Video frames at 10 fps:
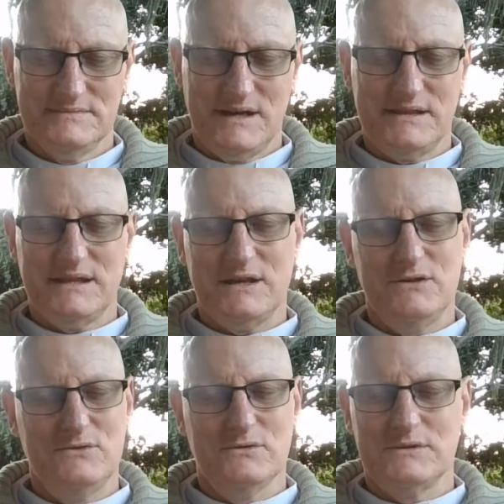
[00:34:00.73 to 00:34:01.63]
I thank
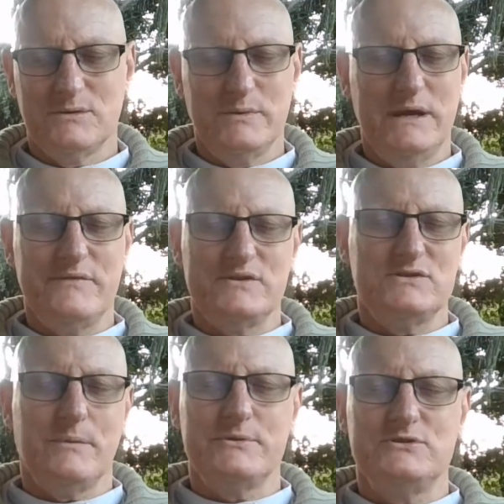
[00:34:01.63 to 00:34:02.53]
you, Lord, that we have this
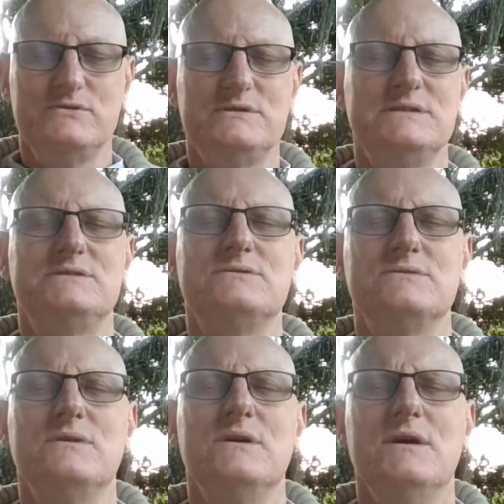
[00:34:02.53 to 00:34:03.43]
opportunity
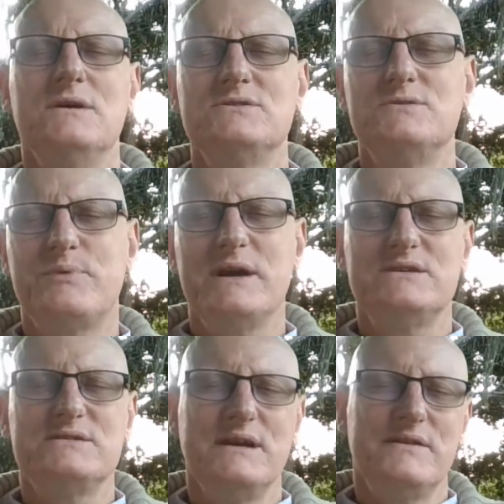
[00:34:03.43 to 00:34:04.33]
to pray
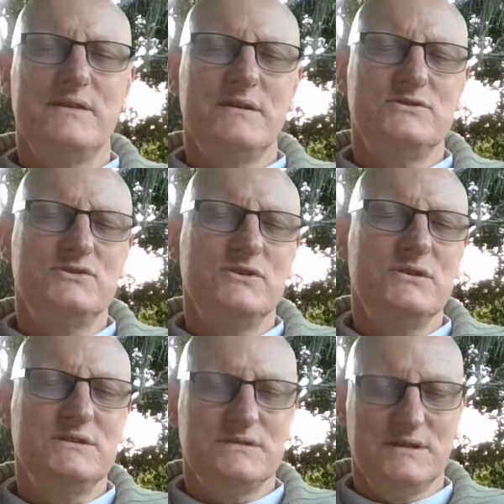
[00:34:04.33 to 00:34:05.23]
together and
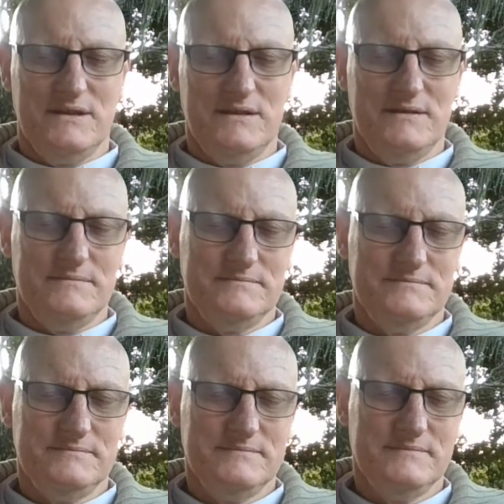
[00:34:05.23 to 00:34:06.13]
journey together.
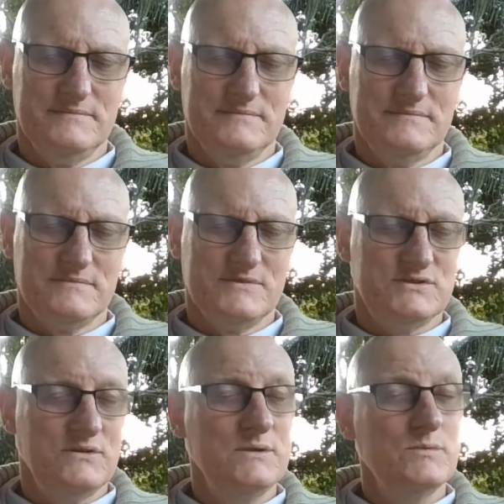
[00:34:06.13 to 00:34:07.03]

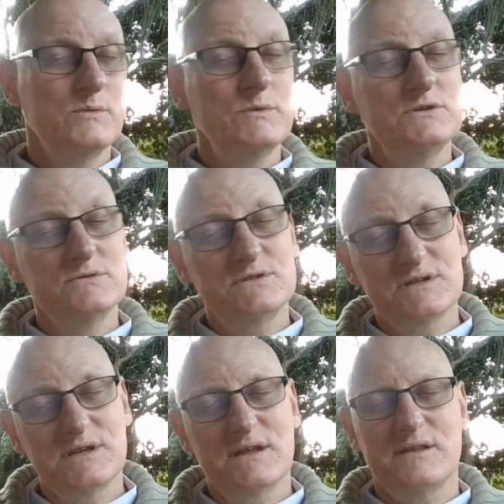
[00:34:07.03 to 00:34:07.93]
It's only when we do it
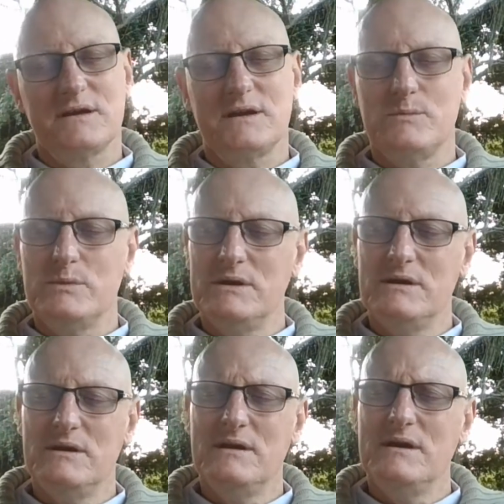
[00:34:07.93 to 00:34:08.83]
together can we
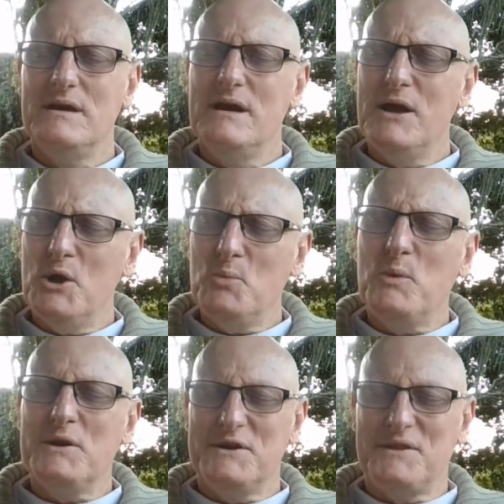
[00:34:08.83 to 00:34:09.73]

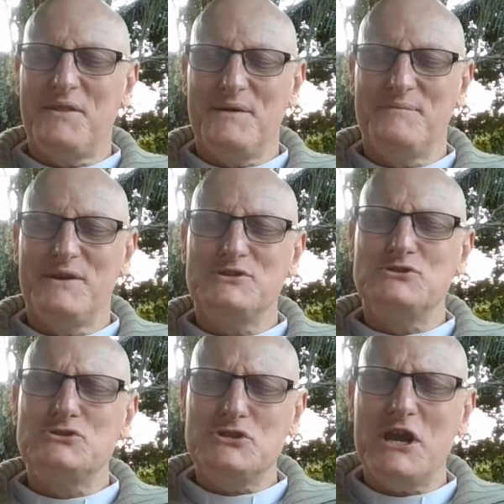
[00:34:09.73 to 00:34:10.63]
help one another and
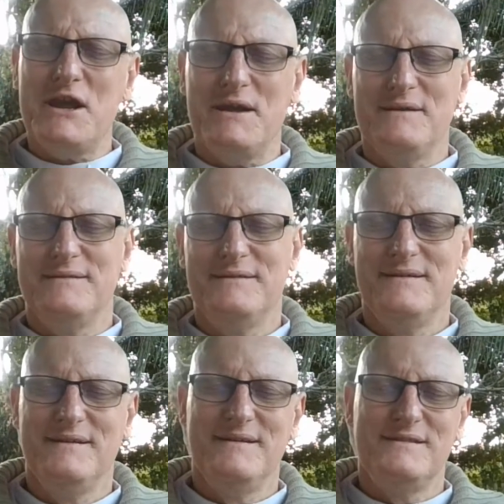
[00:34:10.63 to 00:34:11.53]
share
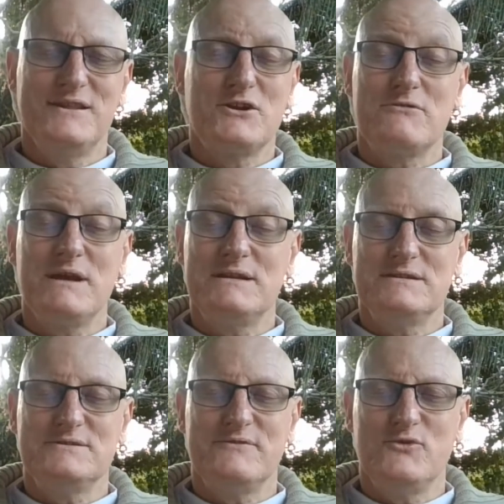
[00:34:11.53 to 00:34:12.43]
the
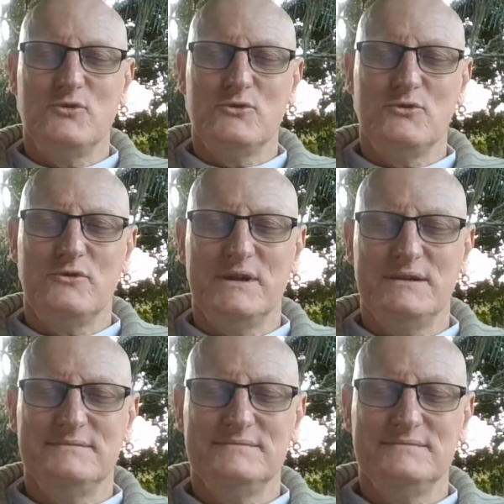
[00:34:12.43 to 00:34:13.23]
greatness of your glory.